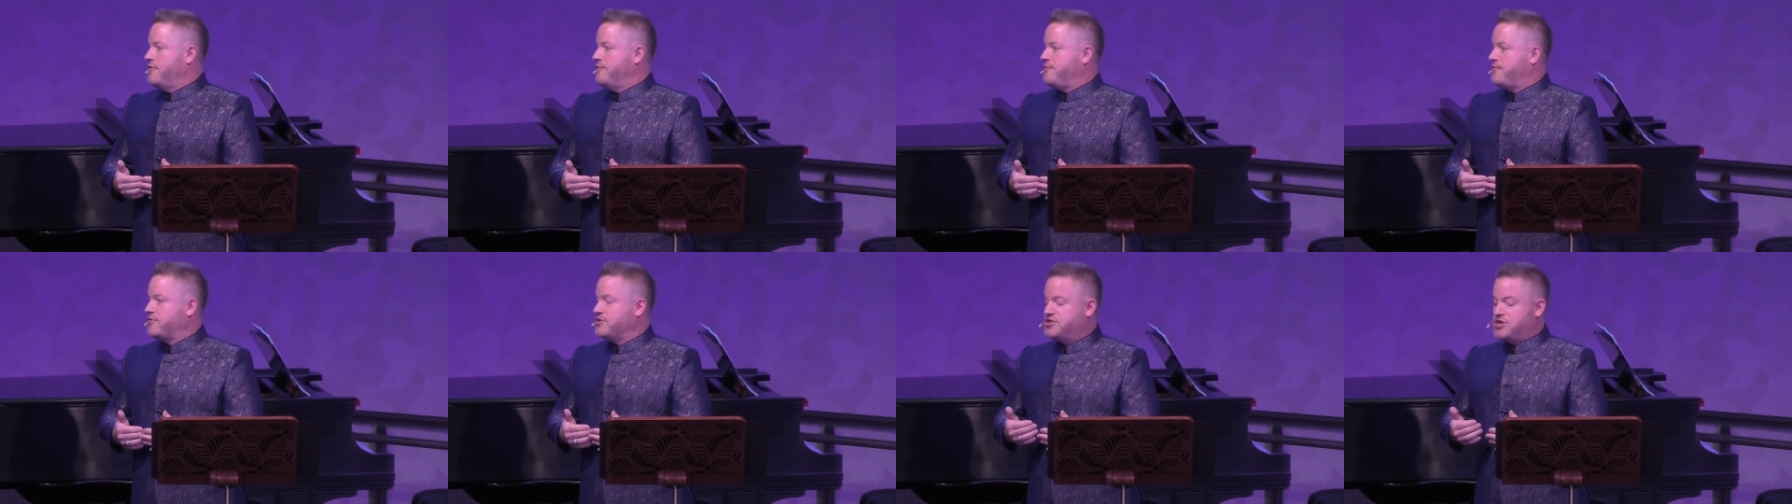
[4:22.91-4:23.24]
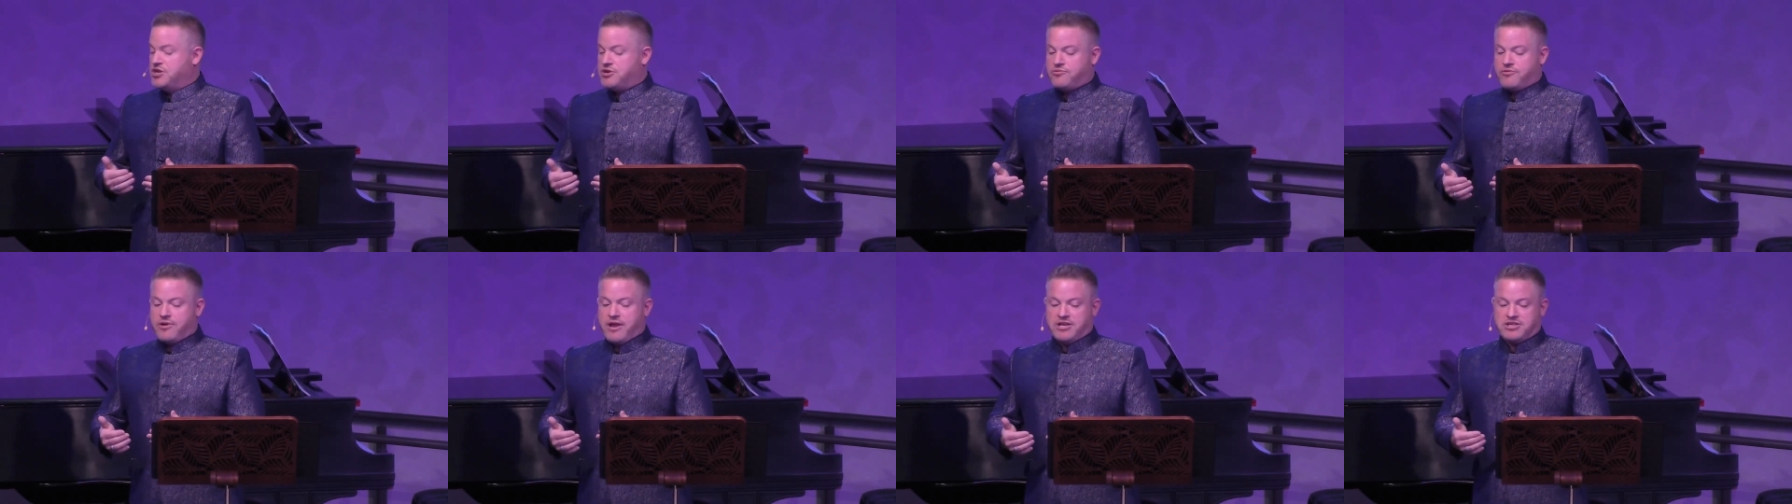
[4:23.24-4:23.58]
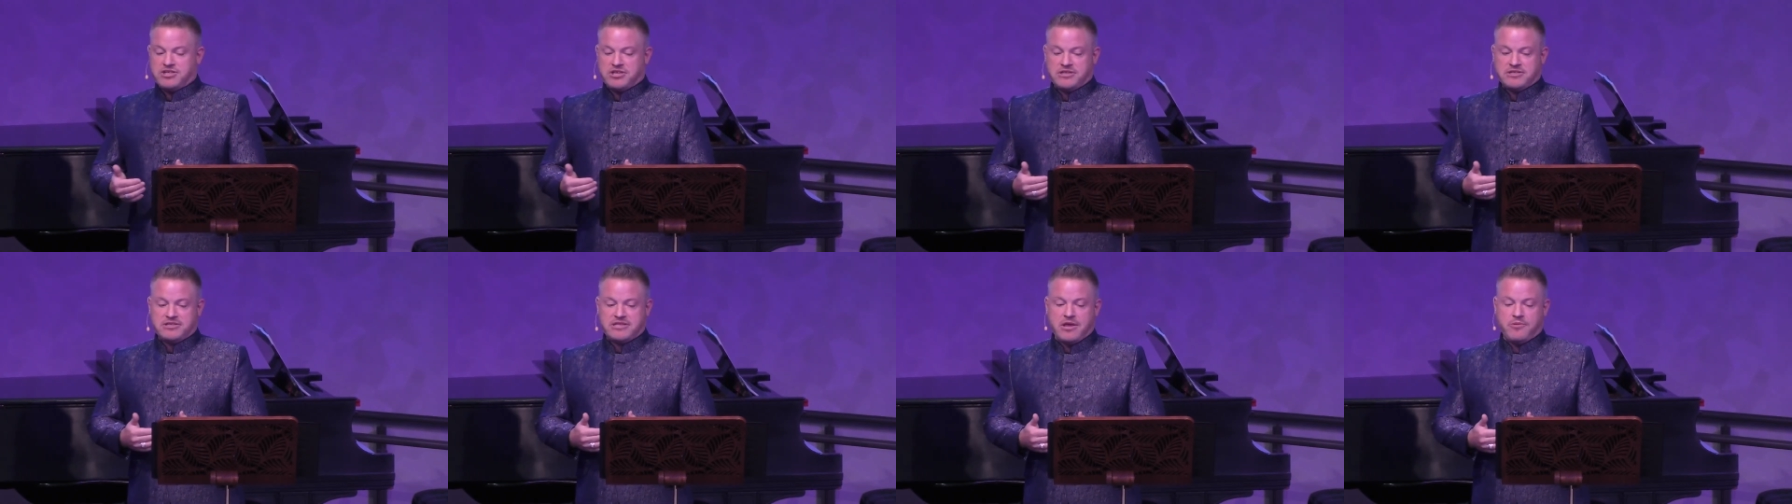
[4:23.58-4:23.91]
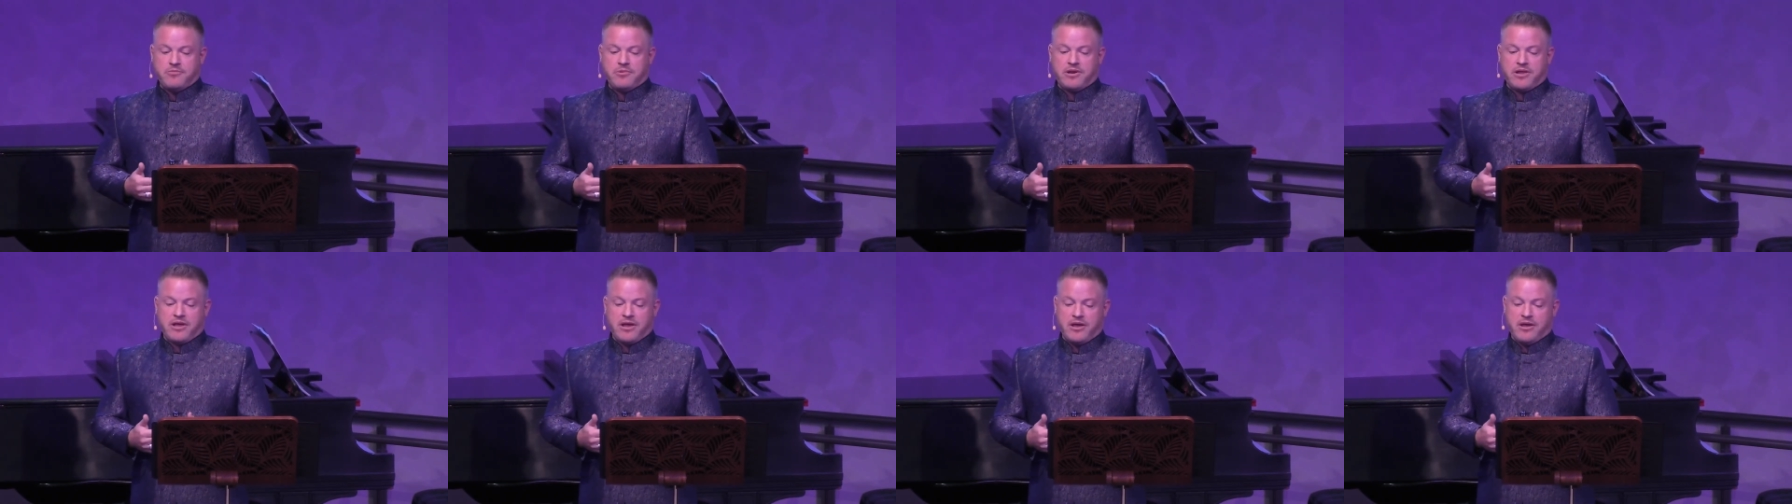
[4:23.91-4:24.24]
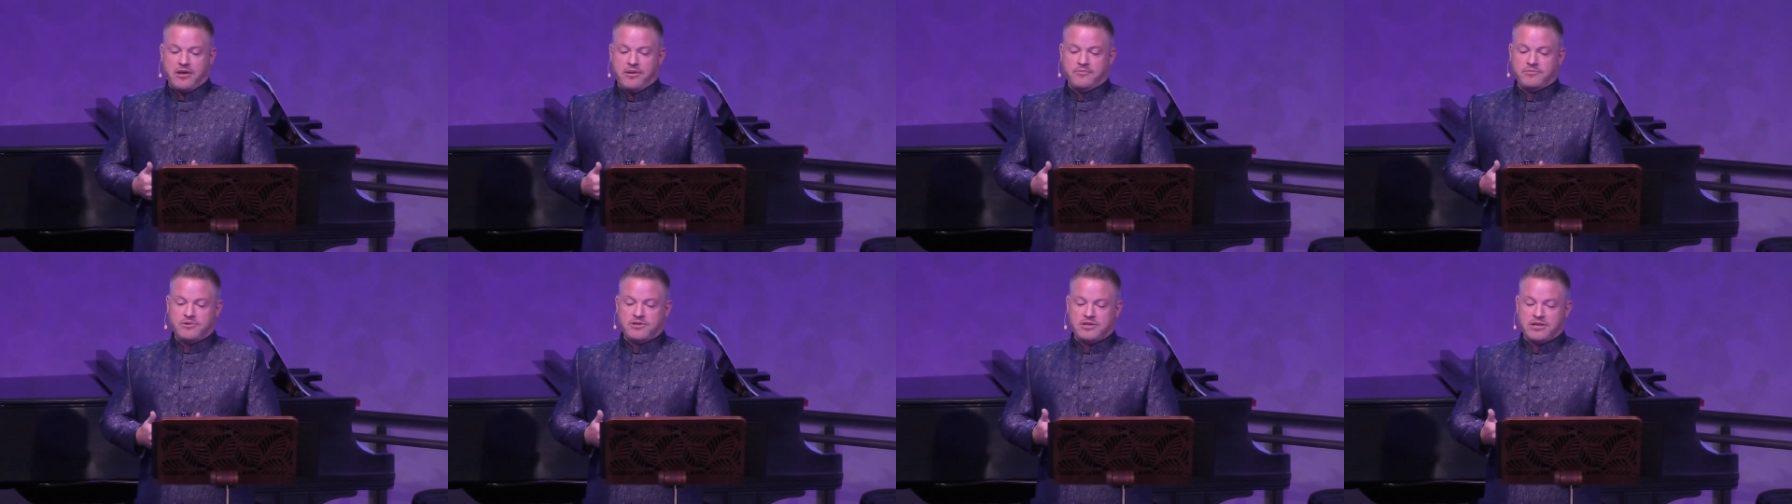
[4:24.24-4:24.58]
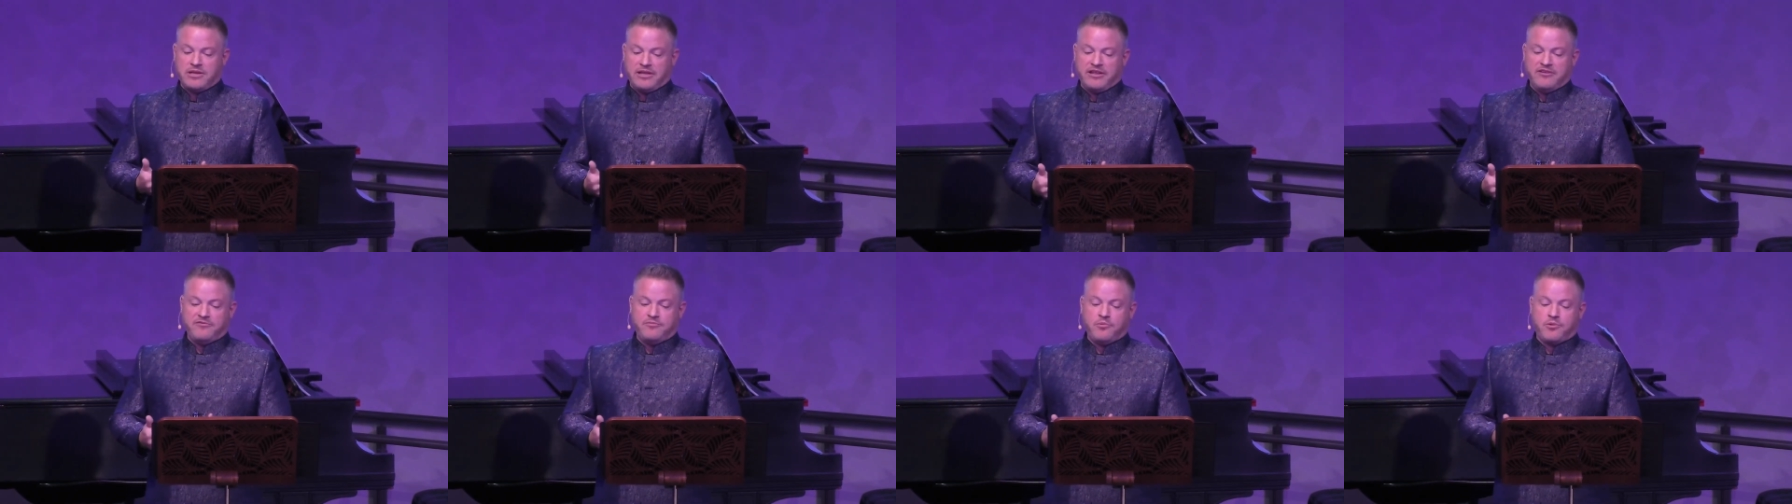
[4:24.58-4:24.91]
for generations that would come to
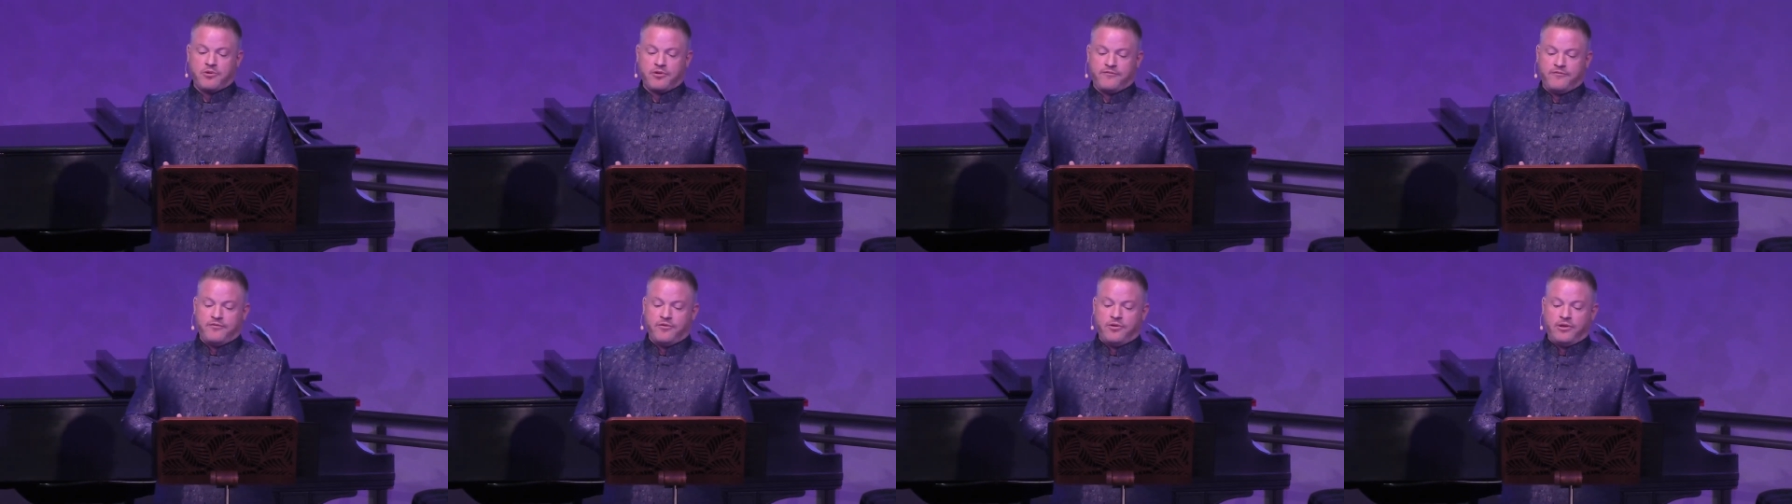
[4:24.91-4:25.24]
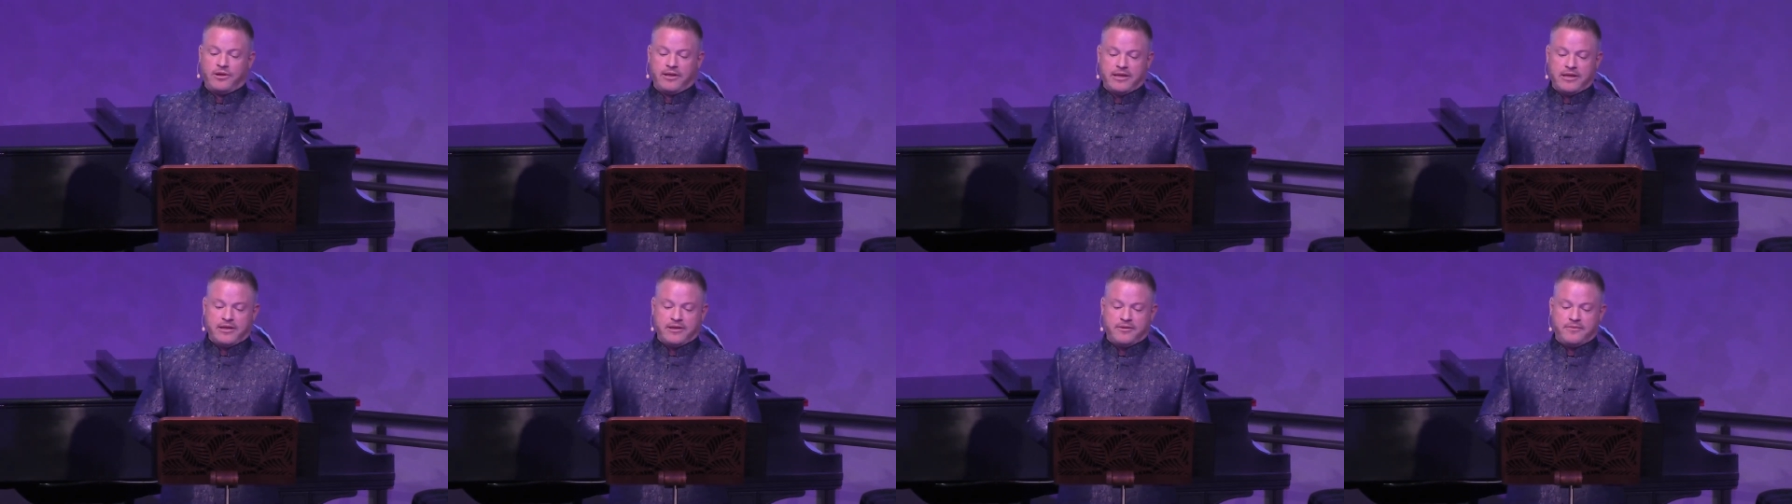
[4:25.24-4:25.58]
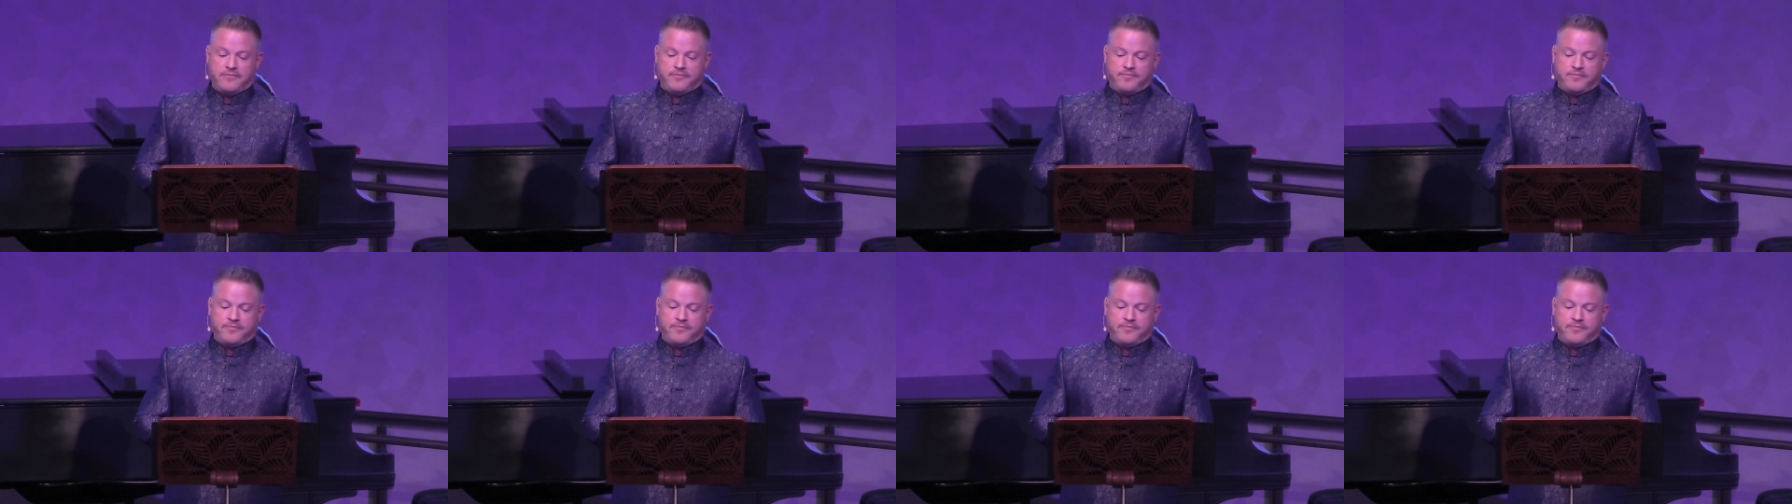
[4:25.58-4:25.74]
live more fully.